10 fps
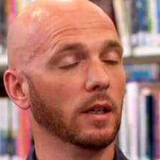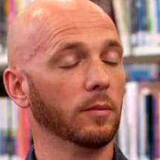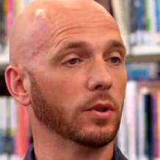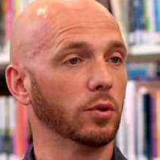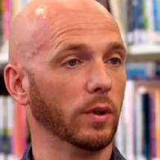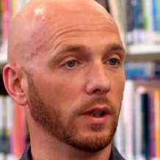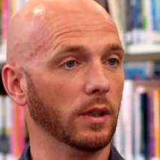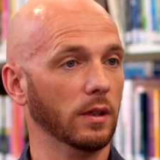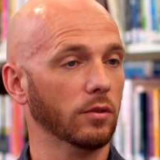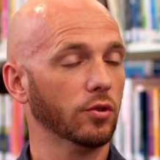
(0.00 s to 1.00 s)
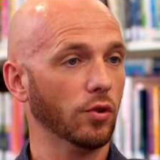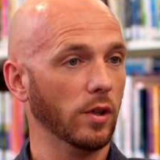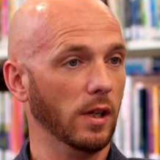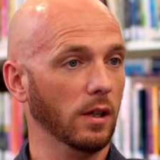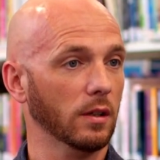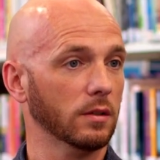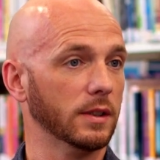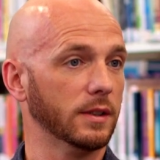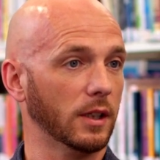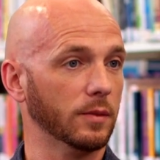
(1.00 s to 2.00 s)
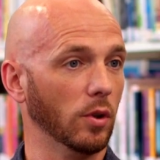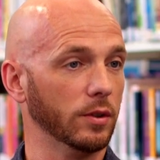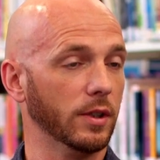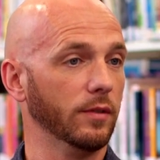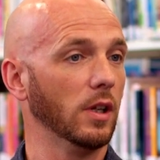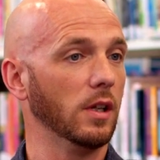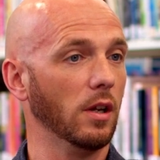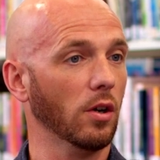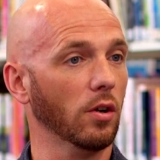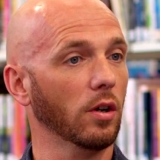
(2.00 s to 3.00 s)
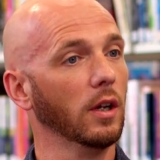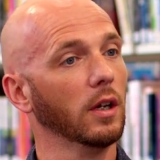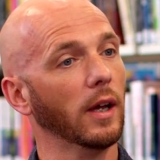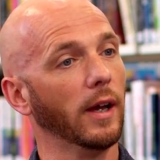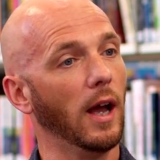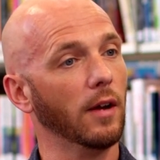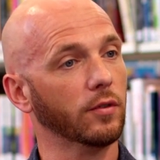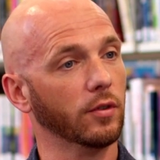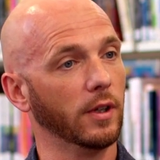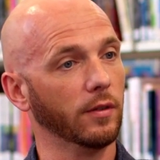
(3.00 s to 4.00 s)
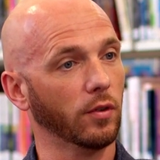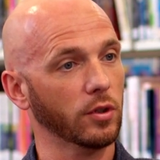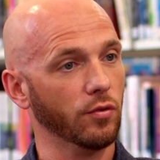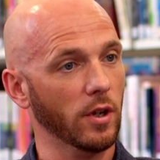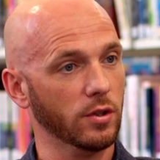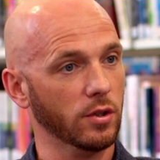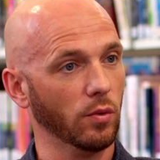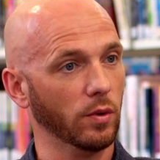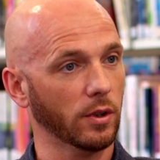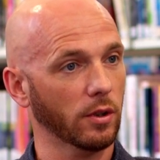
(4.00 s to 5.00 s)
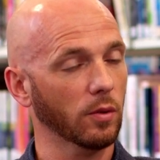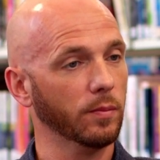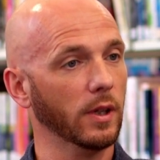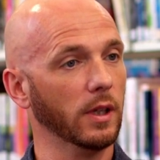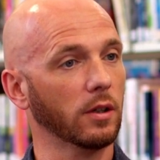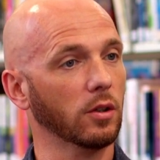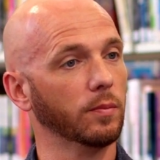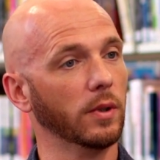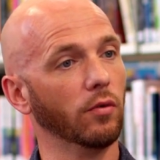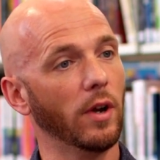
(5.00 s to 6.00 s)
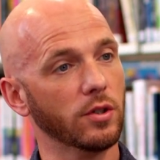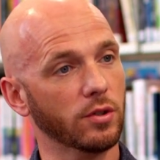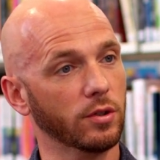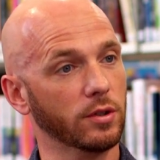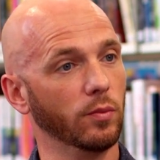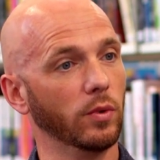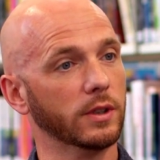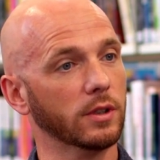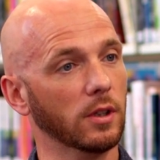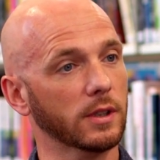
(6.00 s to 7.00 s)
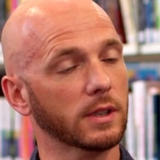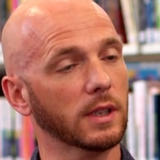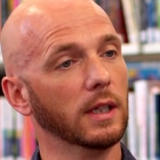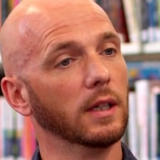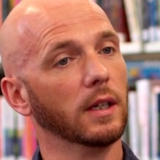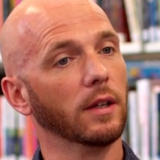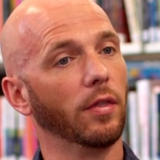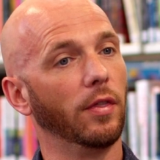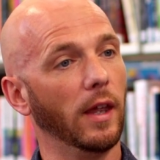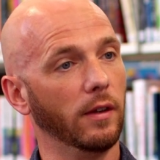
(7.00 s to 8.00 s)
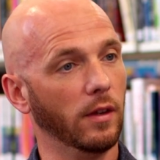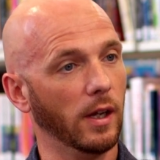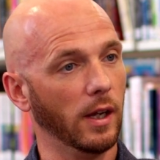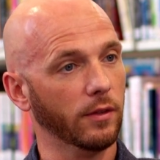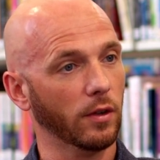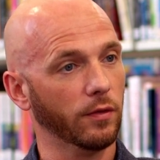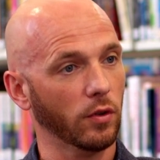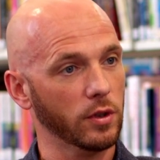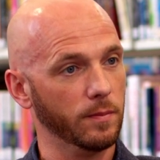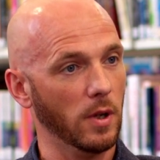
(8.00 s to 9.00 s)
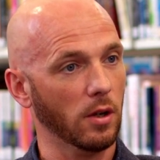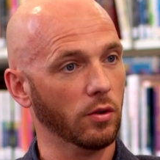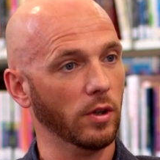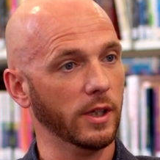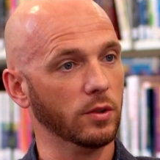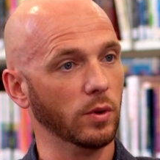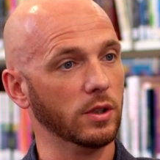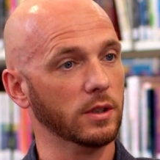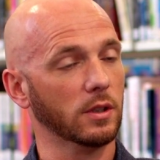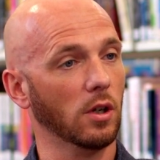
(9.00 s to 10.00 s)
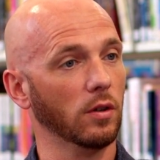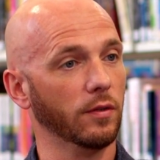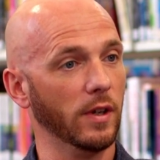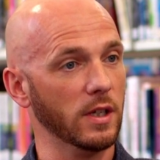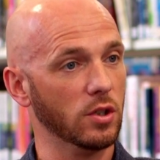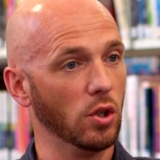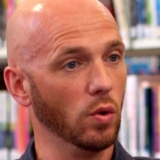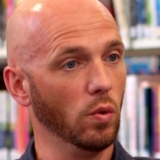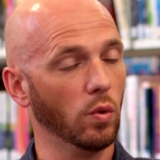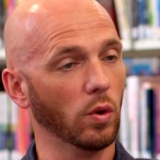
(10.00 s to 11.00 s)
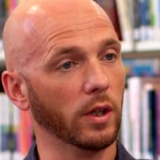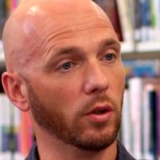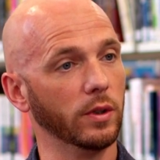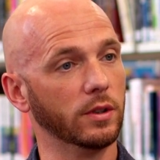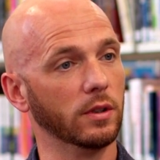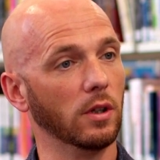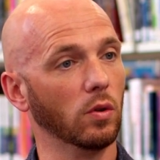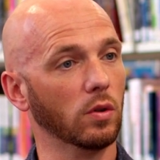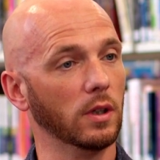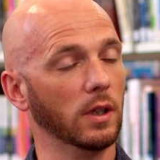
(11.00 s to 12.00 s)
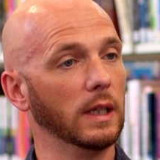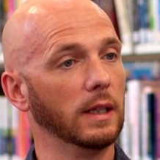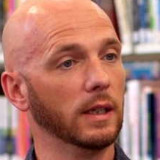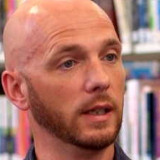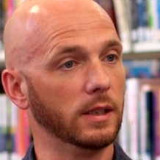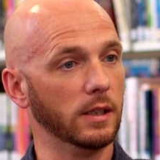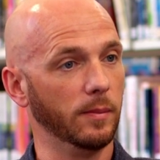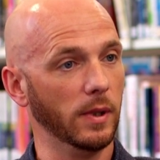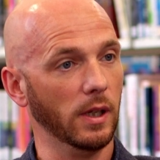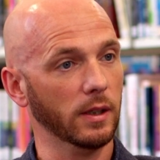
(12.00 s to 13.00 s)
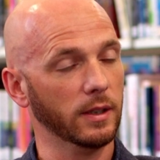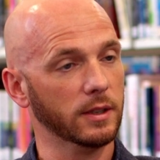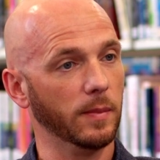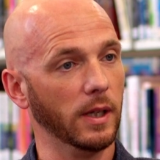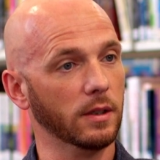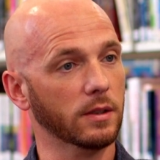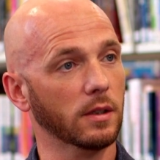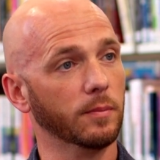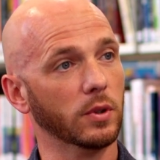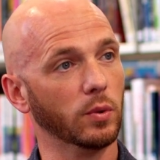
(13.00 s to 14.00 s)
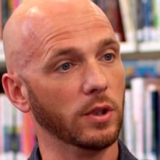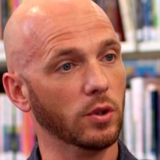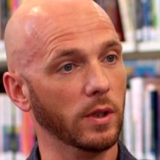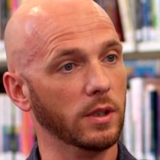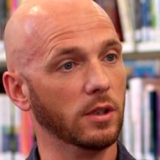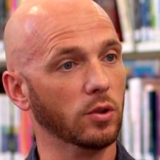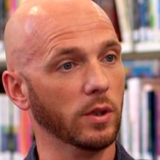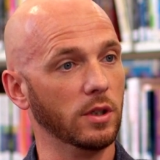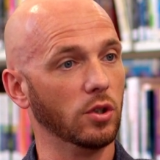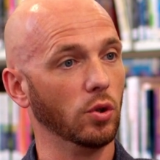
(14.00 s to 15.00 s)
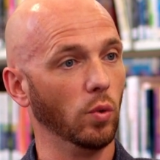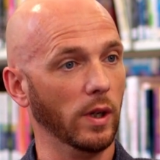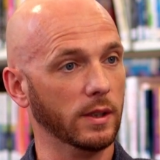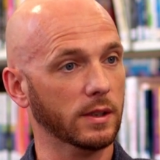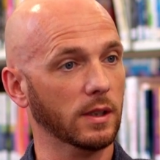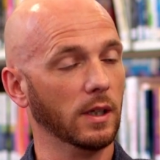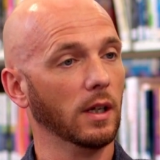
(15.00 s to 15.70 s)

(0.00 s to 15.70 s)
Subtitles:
between 3 to 6 months, even a year, after they first register with their company. The company registers them with SOLAS. Then they get their first block release, which is called phase 2, where they go into the local ETB and they'll spend between 20 to 22 weeks